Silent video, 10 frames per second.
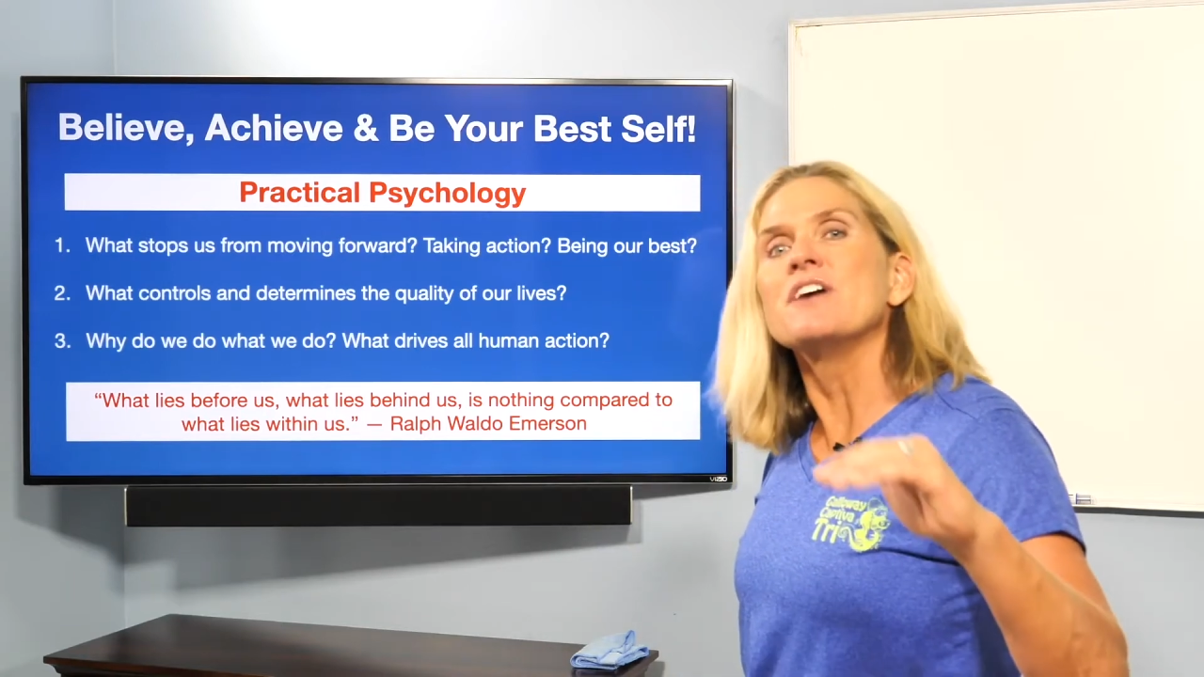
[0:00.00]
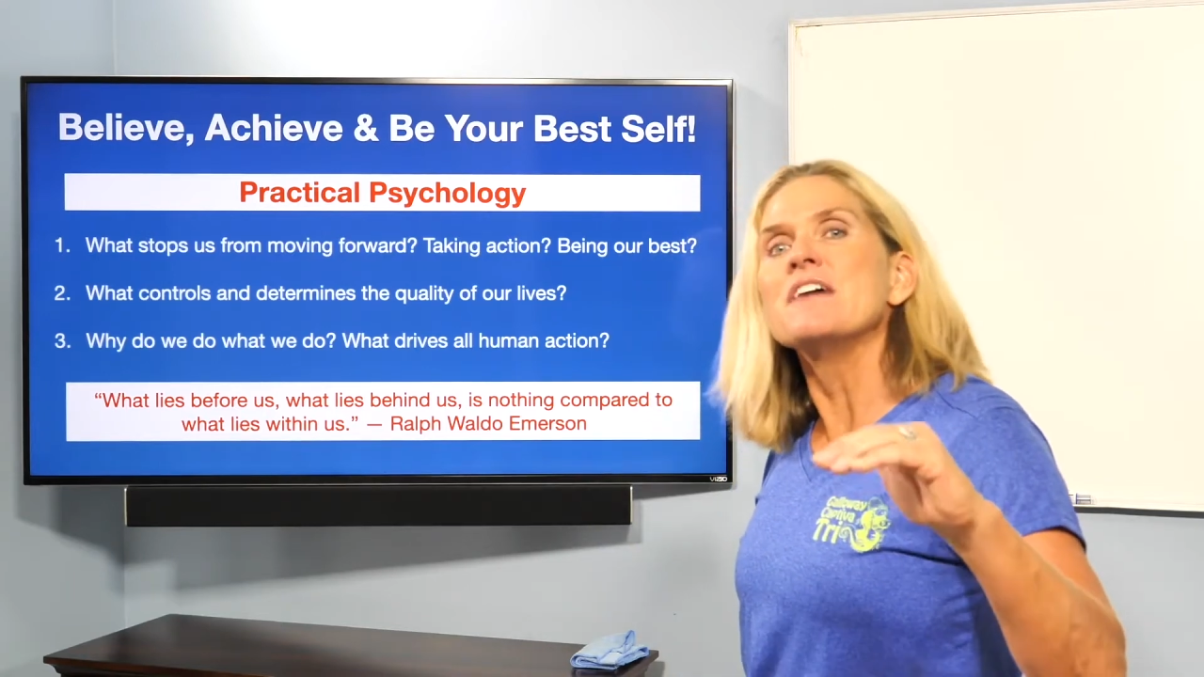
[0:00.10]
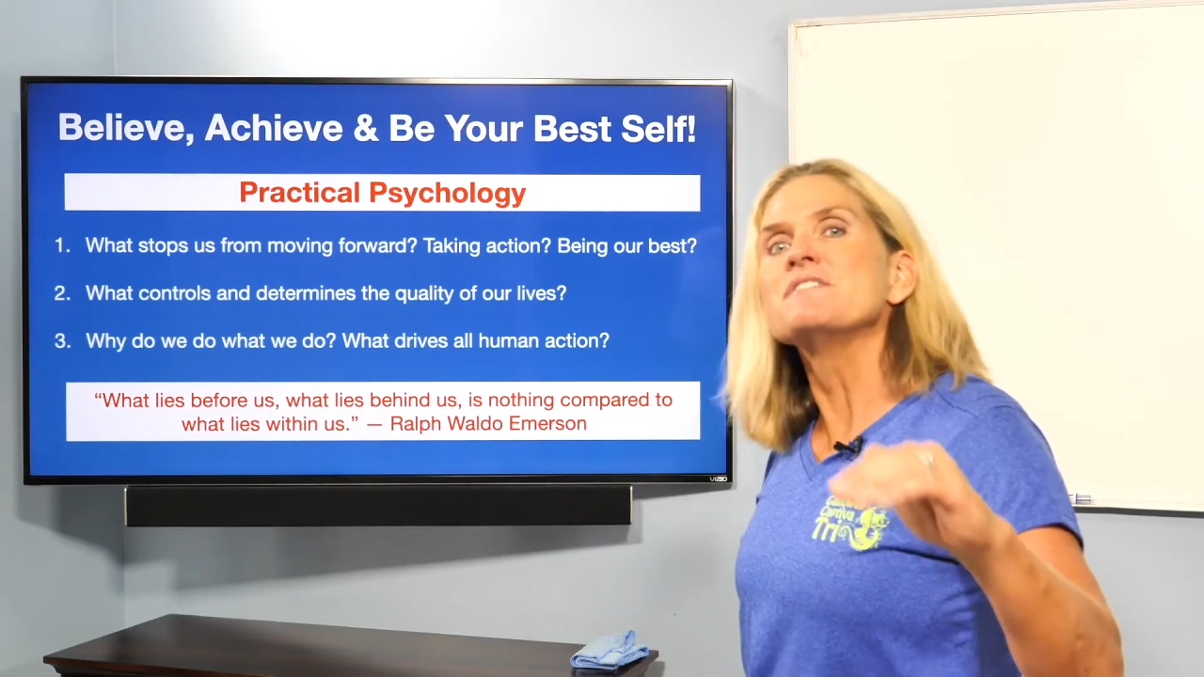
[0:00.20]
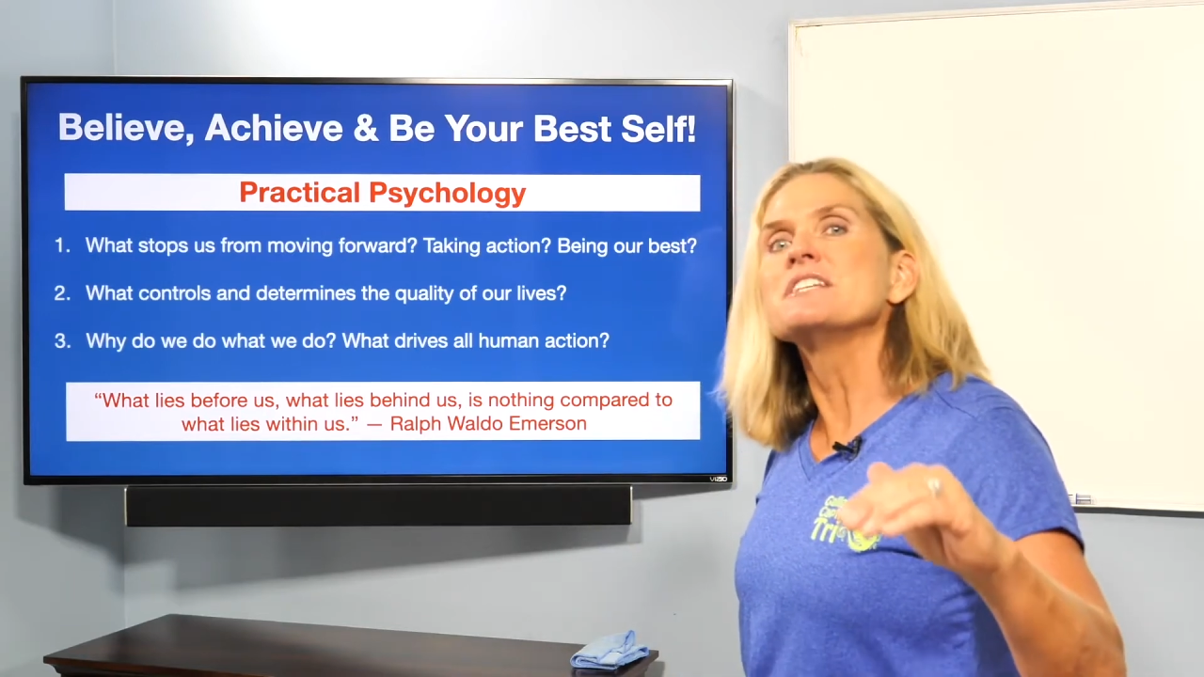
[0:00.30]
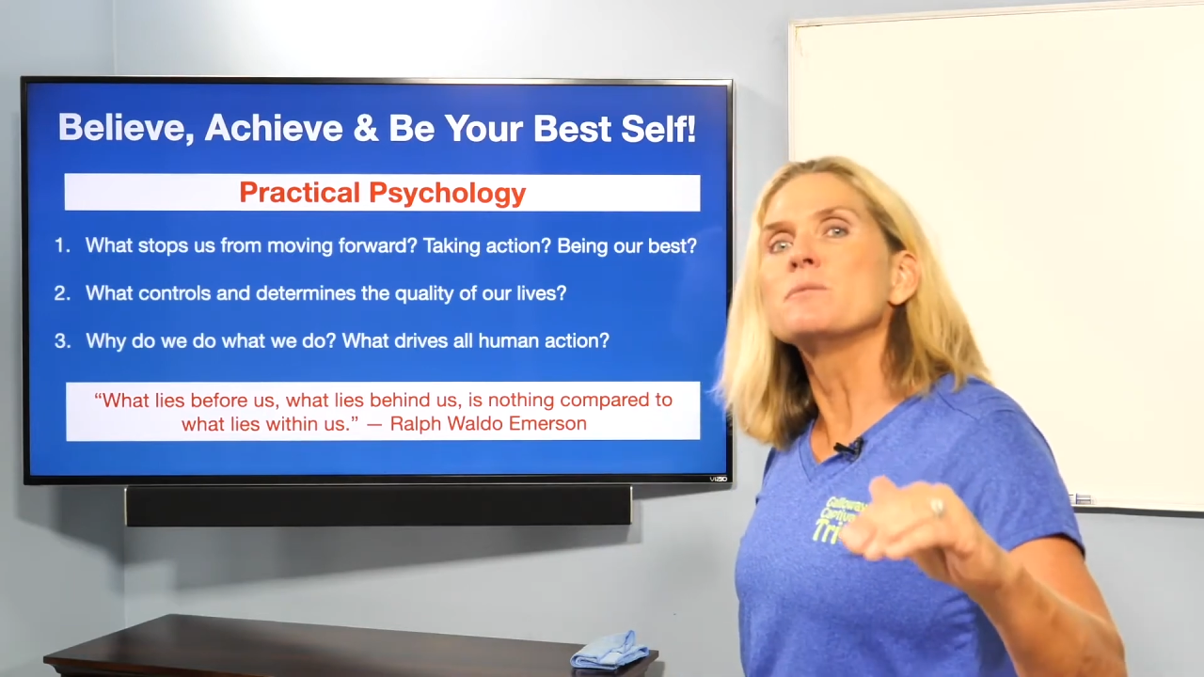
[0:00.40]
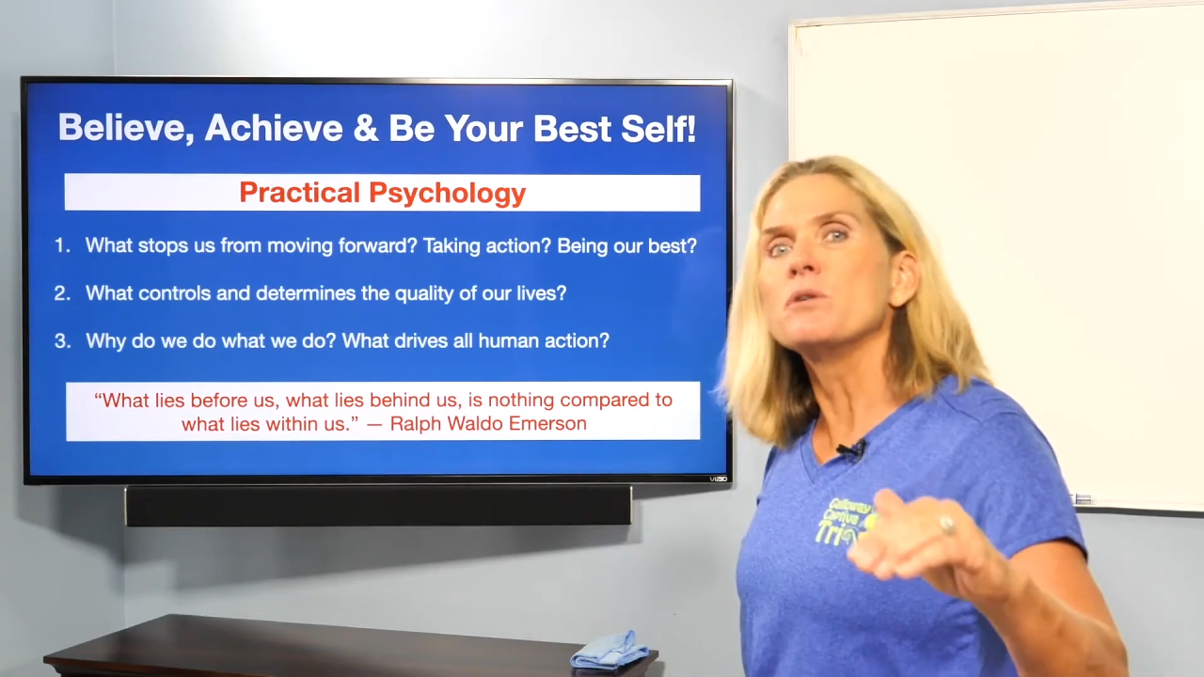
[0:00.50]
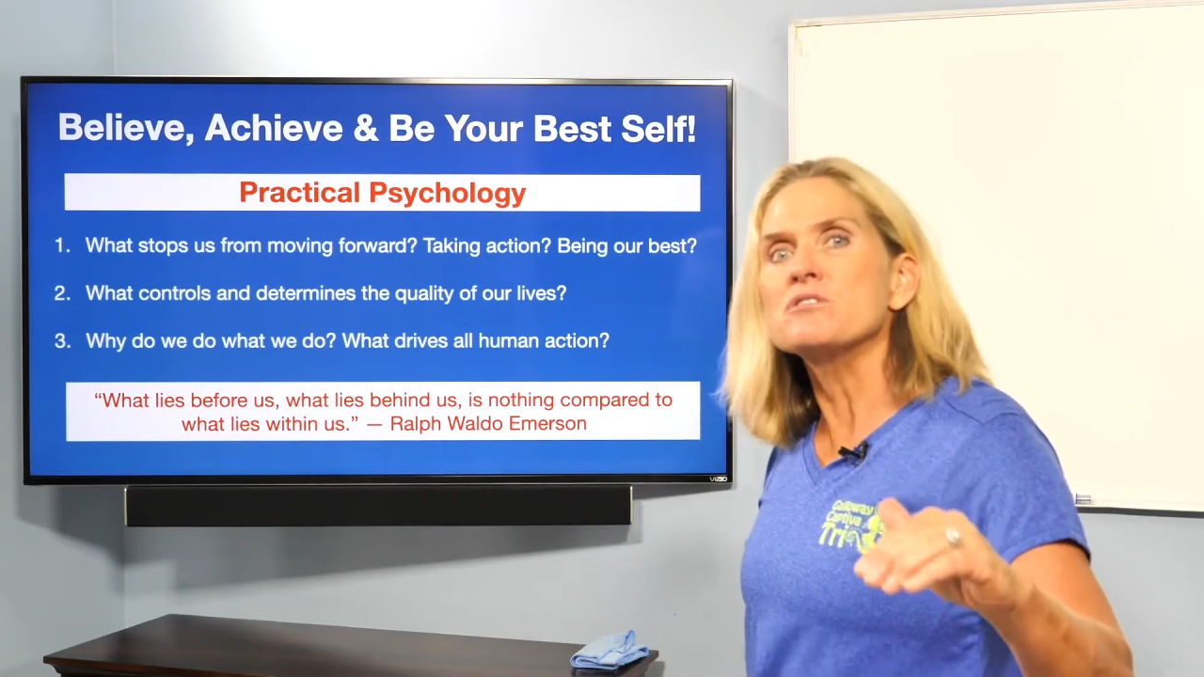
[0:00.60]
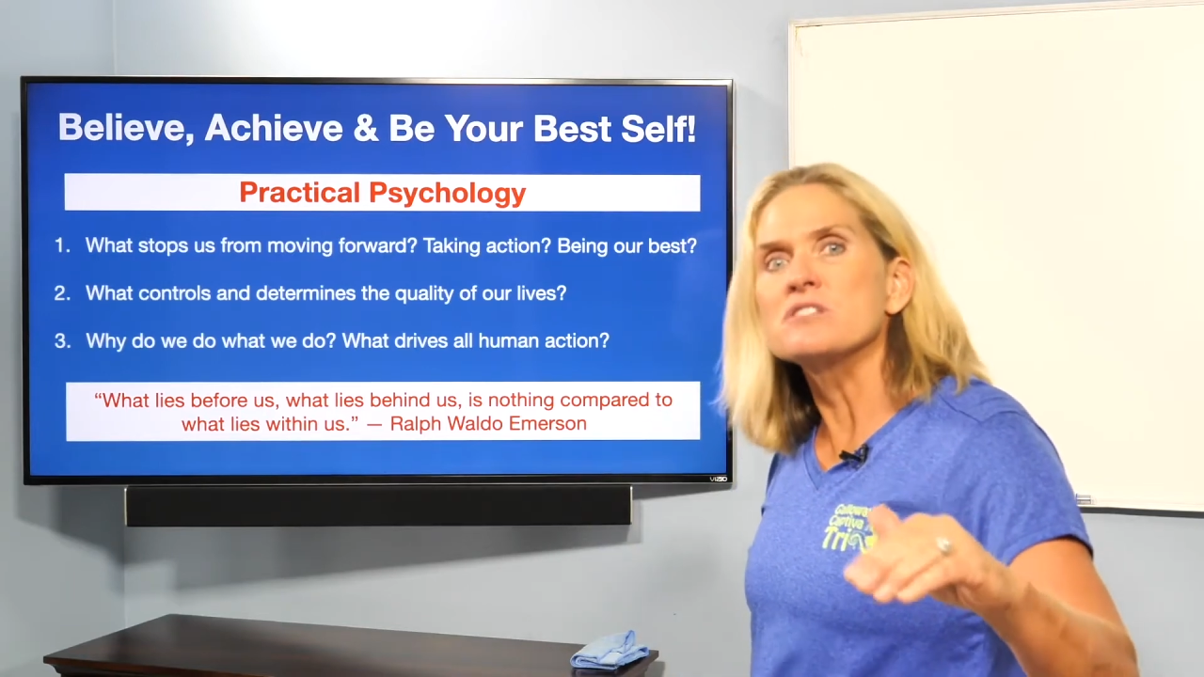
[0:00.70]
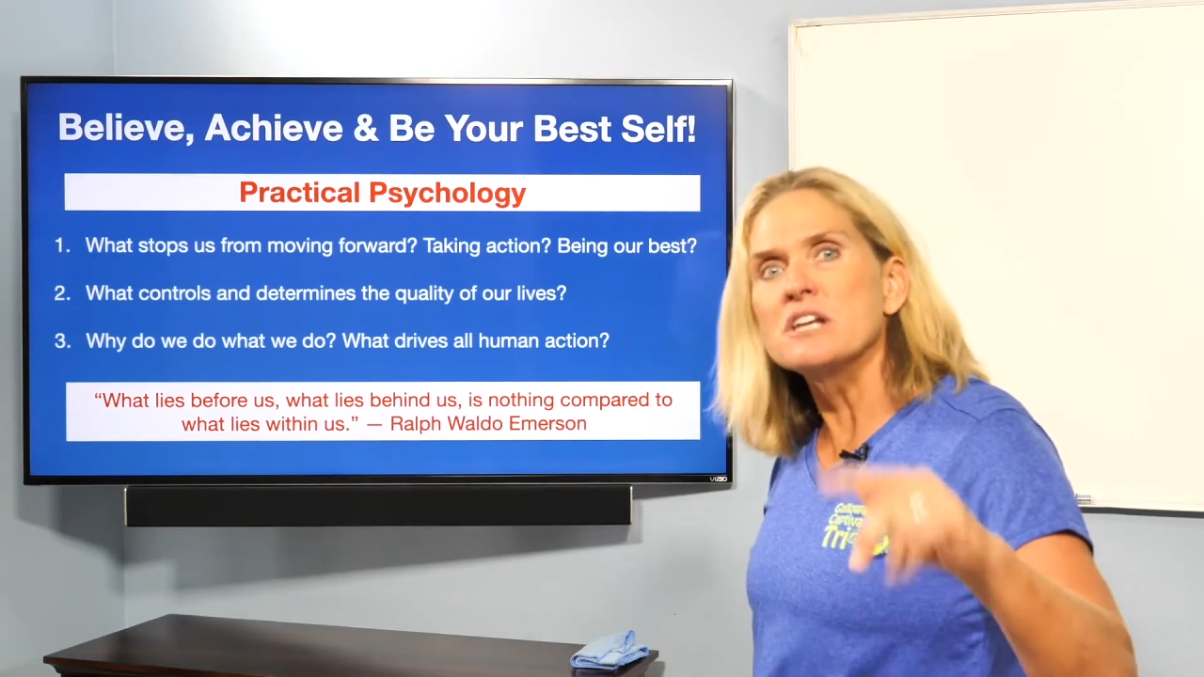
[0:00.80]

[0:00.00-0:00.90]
every single person.